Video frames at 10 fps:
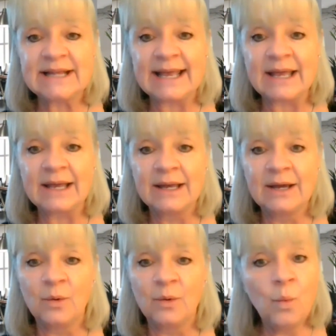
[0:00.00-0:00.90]
is like,
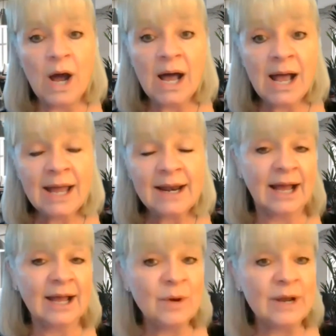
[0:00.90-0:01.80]
"What?
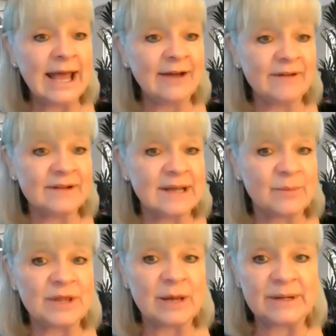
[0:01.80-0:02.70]
I want to have
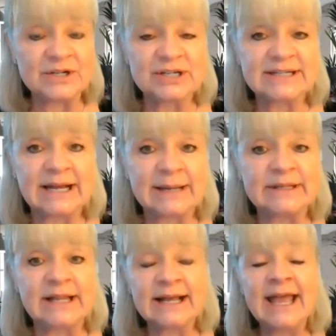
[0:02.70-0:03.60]
income without punching a time
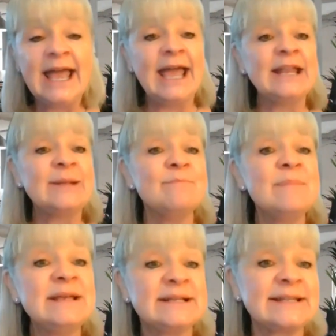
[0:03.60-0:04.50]
clock." And it
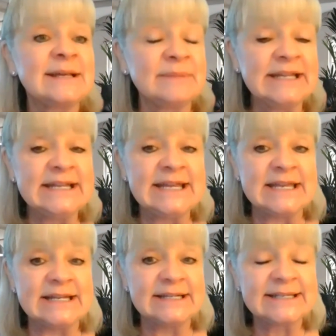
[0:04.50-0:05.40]
makes them lean
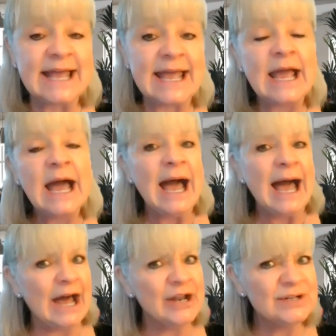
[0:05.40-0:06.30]
in and say,
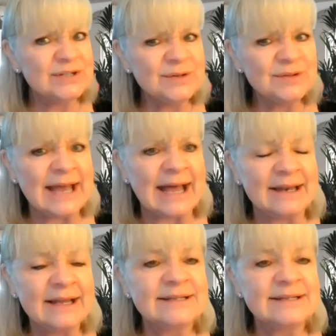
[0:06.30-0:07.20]
"How do you do
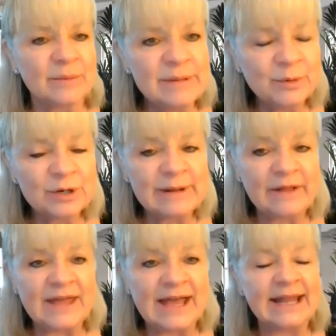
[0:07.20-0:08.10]
that? Tell me more
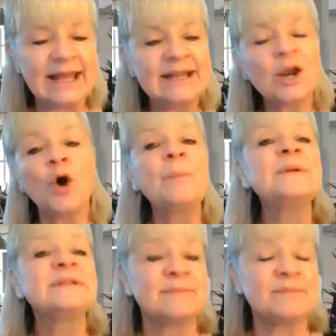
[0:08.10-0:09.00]
about that." And it
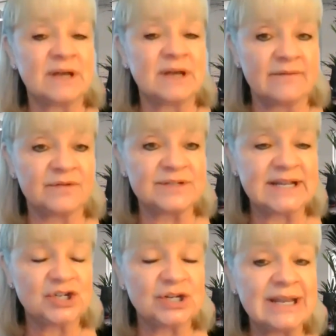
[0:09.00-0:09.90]
opens up the
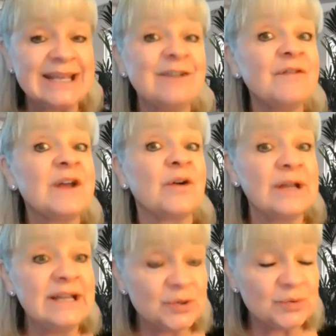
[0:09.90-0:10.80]
conversation if they're
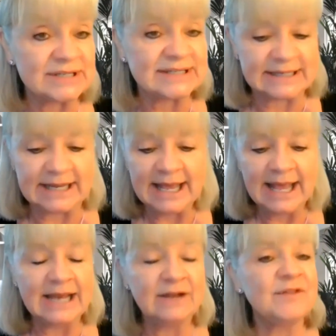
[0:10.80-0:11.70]
interested.
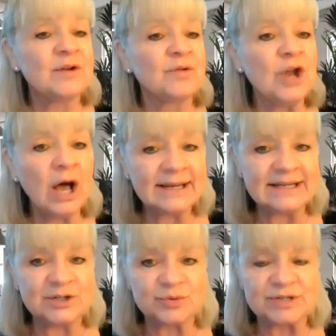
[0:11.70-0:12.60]
And if they're not
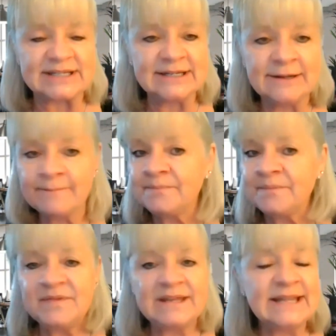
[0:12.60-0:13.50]
interested,
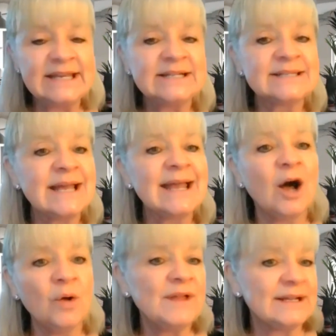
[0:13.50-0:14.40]
then they can say,
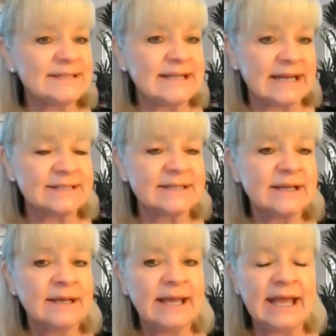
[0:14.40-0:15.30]
"Oh, that's nice."
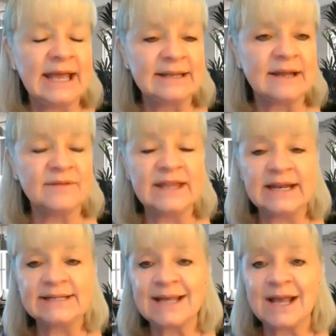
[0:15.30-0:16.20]
And
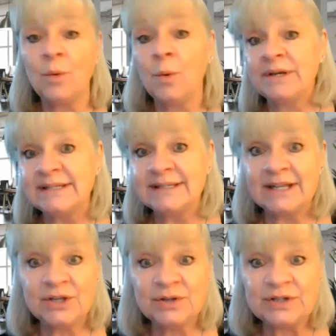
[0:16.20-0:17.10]
then I say, "Oh, what is it
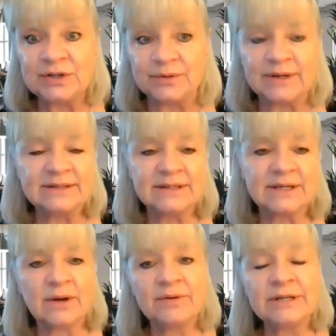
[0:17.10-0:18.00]
that you do?" And
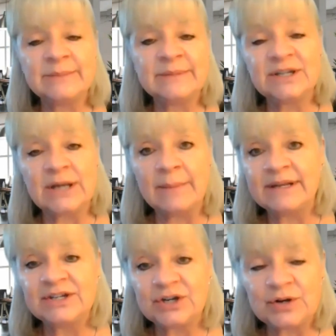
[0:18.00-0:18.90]
"Oh, I'm
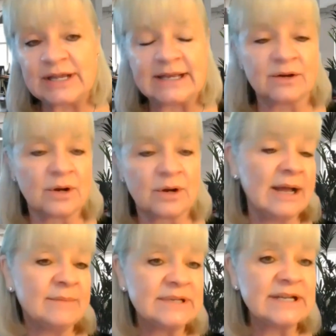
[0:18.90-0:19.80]
an attorney, or
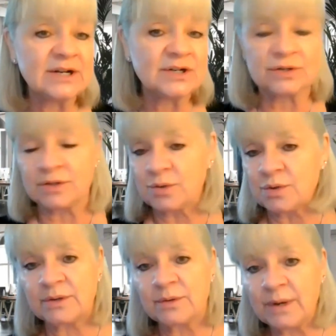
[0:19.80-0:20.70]
I'm a doctor,"
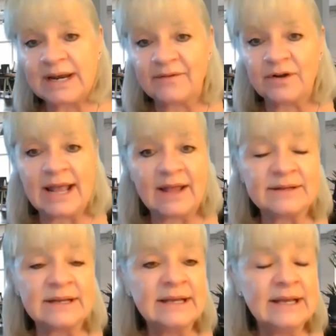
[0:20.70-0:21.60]
or whatever.
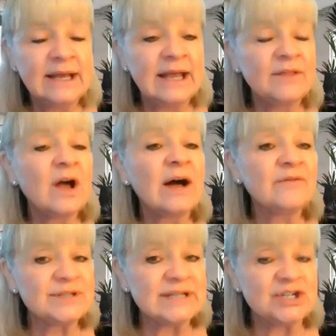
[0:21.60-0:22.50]
And the
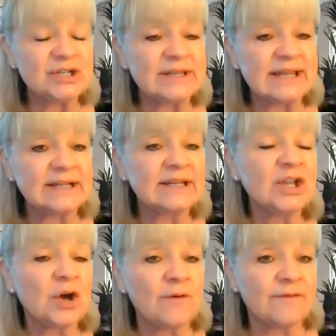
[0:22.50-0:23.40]
conversation then
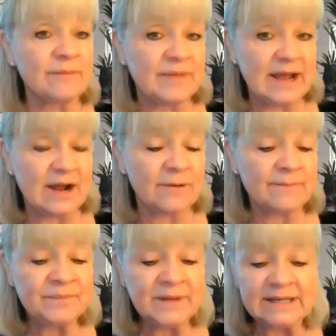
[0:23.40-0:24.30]
can go from there.
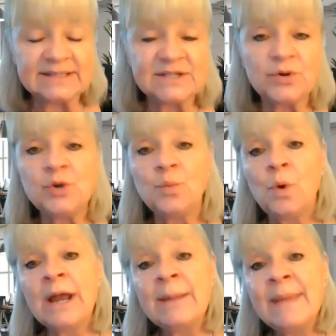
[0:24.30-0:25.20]
So you
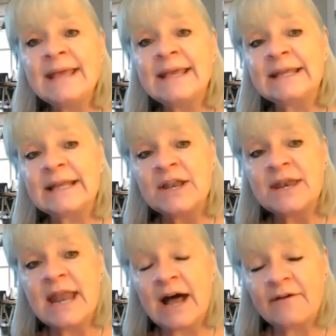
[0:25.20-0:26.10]
want to make it
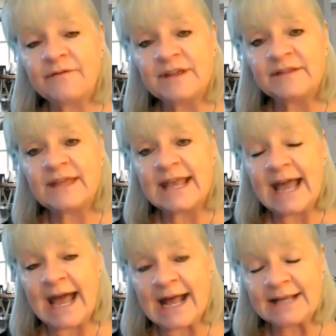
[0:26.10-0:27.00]
enough that
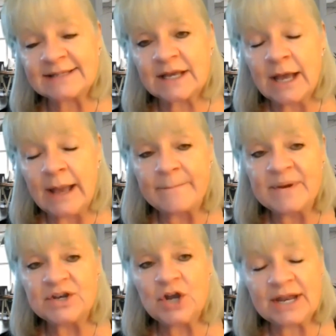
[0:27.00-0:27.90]
they ask,
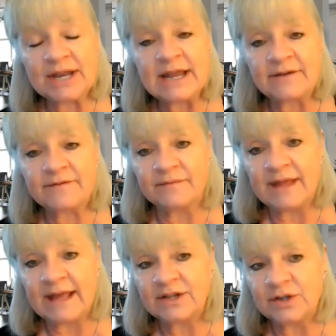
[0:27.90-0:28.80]
but not enough
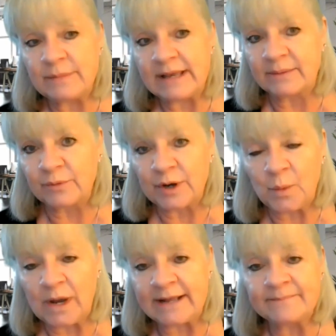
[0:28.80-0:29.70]
that you make them run
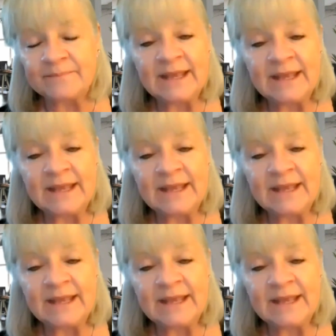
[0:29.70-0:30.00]
away.